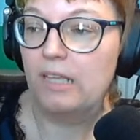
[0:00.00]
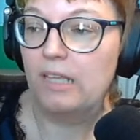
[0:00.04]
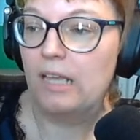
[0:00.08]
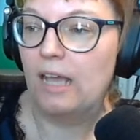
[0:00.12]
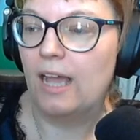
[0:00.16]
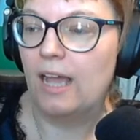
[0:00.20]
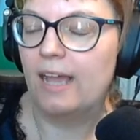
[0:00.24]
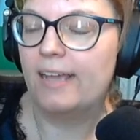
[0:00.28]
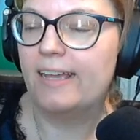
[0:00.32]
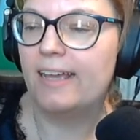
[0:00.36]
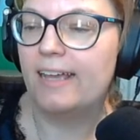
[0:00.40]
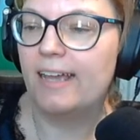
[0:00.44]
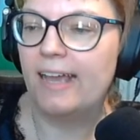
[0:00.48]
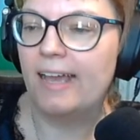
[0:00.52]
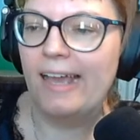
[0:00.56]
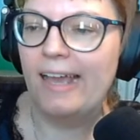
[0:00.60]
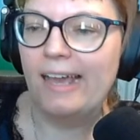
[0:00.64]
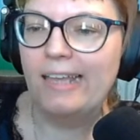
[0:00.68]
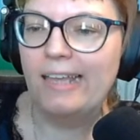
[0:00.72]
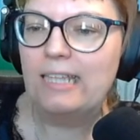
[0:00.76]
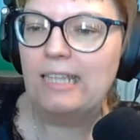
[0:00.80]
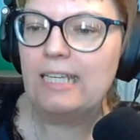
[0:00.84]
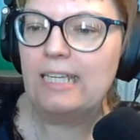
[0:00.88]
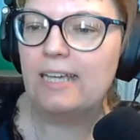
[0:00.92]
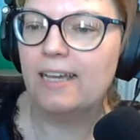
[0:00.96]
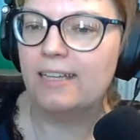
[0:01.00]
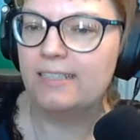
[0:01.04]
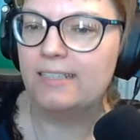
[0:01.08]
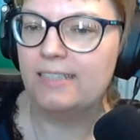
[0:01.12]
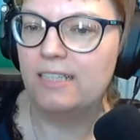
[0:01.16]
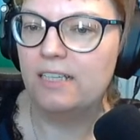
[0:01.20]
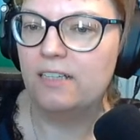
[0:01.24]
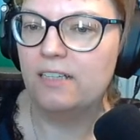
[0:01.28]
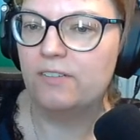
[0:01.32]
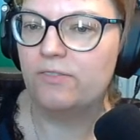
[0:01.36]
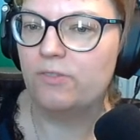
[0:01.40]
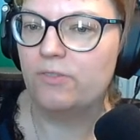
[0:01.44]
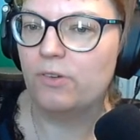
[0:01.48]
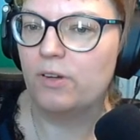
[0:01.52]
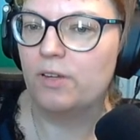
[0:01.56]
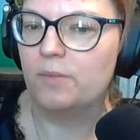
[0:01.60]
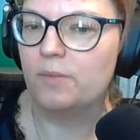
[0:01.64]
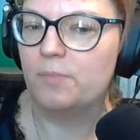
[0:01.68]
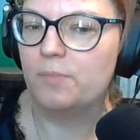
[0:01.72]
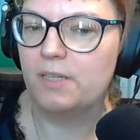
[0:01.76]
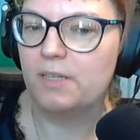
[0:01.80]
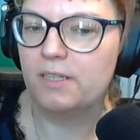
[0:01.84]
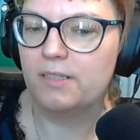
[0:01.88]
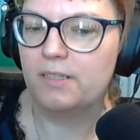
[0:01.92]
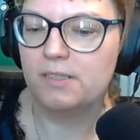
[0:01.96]
I had the idea for
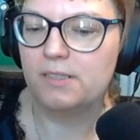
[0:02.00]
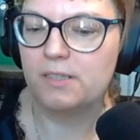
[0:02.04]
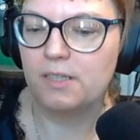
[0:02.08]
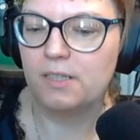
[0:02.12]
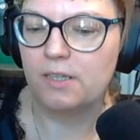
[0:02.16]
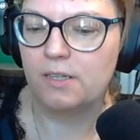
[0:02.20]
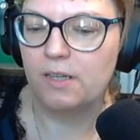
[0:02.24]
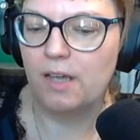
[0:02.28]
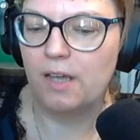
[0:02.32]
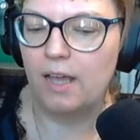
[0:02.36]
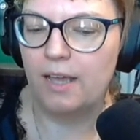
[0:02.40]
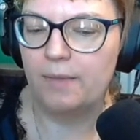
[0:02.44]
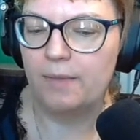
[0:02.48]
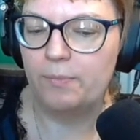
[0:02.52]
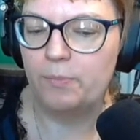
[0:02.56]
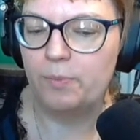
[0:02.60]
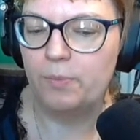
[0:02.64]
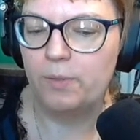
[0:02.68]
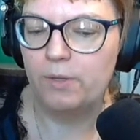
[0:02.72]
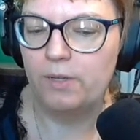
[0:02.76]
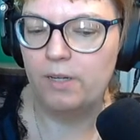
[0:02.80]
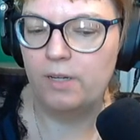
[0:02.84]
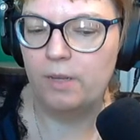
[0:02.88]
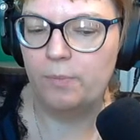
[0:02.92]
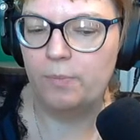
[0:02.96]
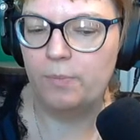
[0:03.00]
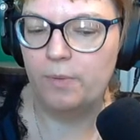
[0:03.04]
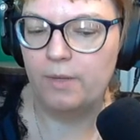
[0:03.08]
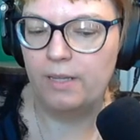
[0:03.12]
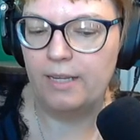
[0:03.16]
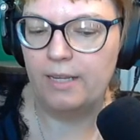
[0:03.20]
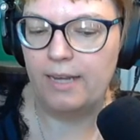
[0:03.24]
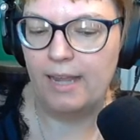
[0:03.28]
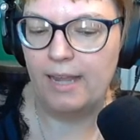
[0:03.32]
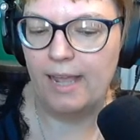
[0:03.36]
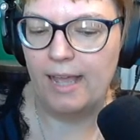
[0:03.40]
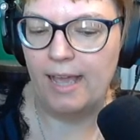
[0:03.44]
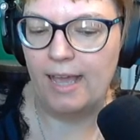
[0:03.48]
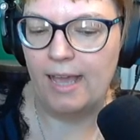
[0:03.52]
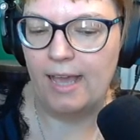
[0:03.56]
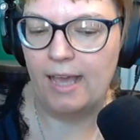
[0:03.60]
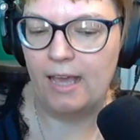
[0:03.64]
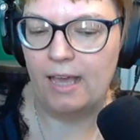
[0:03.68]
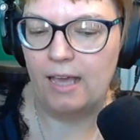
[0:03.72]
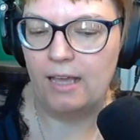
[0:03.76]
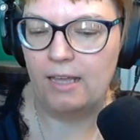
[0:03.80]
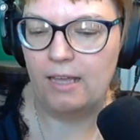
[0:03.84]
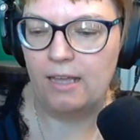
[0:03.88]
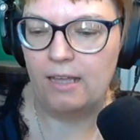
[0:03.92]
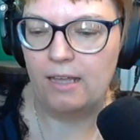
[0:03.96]
it because like I put up an
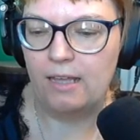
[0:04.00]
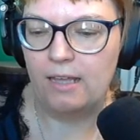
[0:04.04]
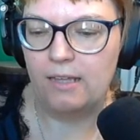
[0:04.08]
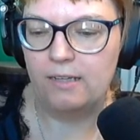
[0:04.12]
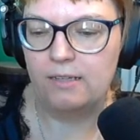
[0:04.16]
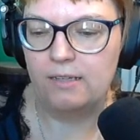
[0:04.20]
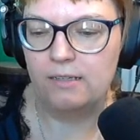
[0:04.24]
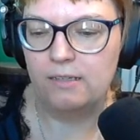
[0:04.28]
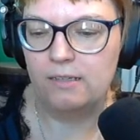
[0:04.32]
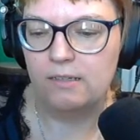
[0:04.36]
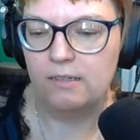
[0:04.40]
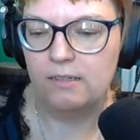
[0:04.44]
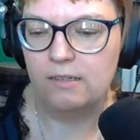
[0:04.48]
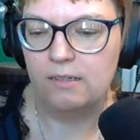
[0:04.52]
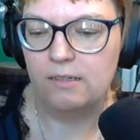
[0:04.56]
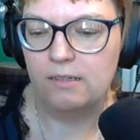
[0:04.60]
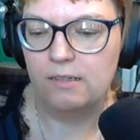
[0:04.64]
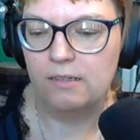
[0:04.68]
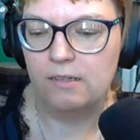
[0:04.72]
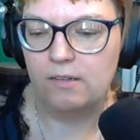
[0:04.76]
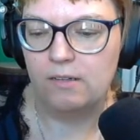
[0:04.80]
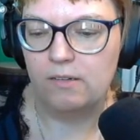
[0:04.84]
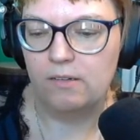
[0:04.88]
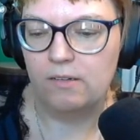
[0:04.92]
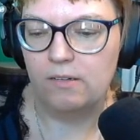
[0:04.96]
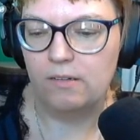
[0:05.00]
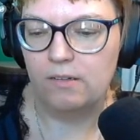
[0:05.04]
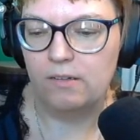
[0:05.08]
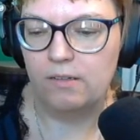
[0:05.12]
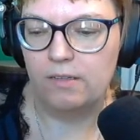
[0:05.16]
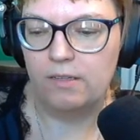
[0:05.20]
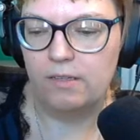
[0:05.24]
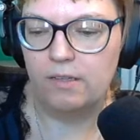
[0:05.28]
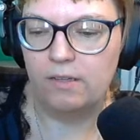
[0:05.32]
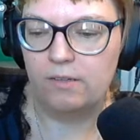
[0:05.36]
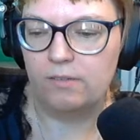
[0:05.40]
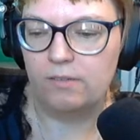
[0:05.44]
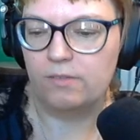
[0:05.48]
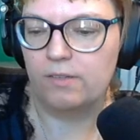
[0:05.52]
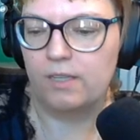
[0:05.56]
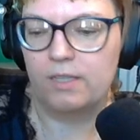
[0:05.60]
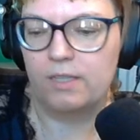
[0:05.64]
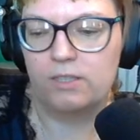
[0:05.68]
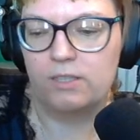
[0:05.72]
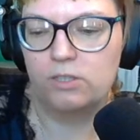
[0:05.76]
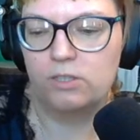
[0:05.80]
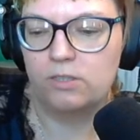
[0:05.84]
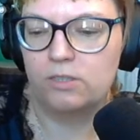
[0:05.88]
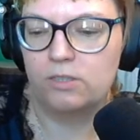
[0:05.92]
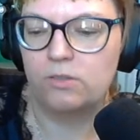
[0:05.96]
ad or
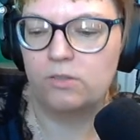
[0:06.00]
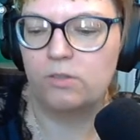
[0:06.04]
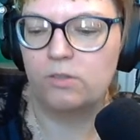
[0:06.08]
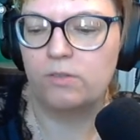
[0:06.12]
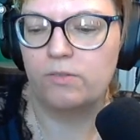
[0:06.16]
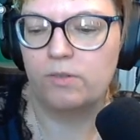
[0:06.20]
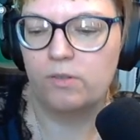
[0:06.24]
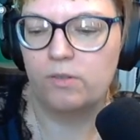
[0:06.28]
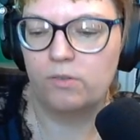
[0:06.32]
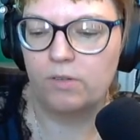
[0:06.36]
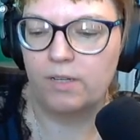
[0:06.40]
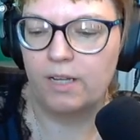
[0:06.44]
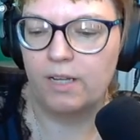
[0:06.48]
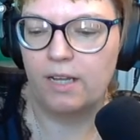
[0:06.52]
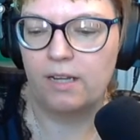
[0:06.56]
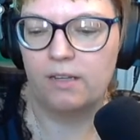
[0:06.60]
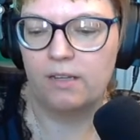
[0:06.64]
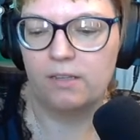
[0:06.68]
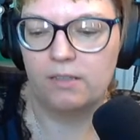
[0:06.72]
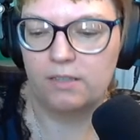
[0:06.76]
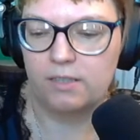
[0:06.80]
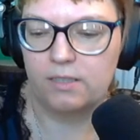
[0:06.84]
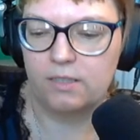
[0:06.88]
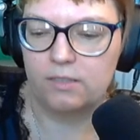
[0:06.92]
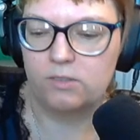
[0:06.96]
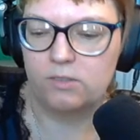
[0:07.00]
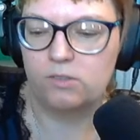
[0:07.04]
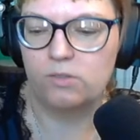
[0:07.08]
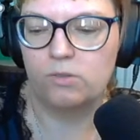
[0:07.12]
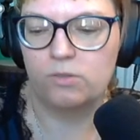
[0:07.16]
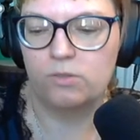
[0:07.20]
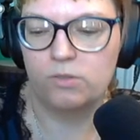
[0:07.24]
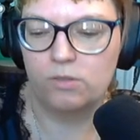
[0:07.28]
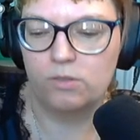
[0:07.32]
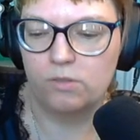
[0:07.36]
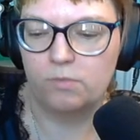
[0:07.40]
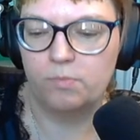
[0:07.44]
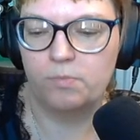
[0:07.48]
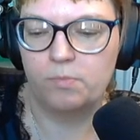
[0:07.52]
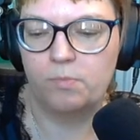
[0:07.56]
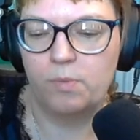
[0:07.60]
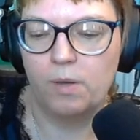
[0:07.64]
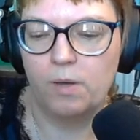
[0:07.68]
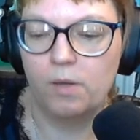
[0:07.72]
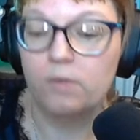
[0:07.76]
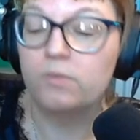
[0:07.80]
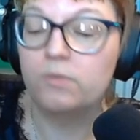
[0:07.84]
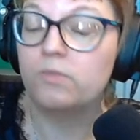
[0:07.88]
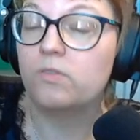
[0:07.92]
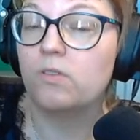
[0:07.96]
like just sort of like a social
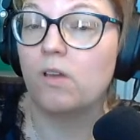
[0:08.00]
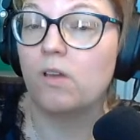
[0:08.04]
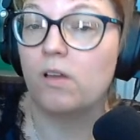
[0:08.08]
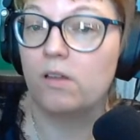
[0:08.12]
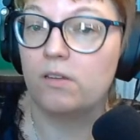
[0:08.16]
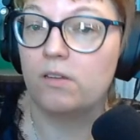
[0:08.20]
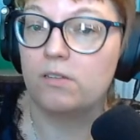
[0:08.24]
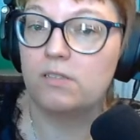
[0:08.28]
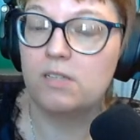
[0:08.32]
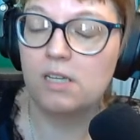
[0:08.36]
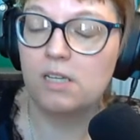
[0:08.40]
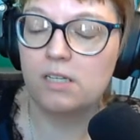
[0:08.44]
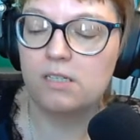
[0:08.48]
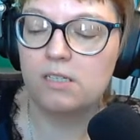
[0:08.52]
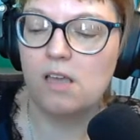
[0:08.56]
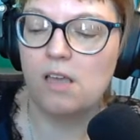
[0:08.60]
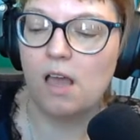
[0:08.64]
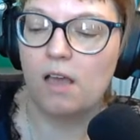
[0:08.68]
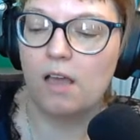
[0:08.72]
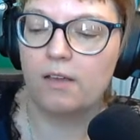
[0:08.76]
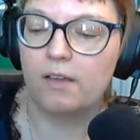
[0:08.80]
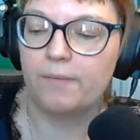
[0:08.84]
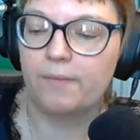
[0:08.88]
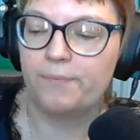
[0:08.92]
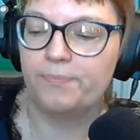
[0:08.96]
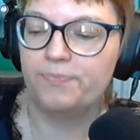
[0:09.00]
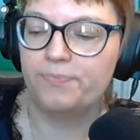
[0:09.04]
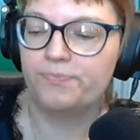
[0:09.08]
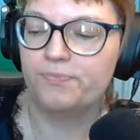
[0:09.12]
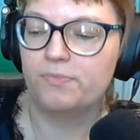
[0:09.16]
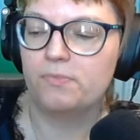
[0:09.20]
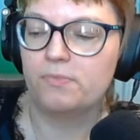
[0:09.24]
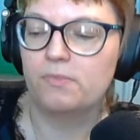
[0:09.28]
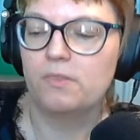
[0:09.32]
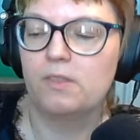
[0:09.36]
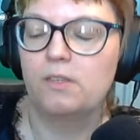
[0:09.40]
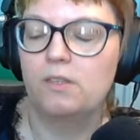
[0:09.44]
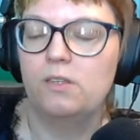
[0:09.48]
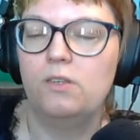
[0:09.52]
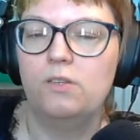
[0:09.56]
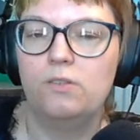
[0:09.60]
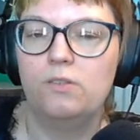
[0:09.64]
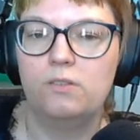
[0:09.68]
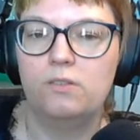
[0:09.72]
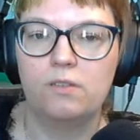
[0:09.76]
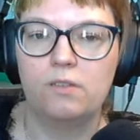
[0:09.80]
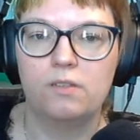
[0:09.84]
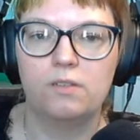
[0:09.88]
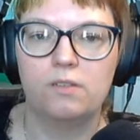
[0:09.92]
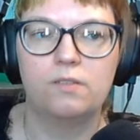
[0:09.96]
post on TikTok
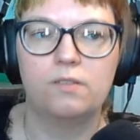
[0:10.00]
using a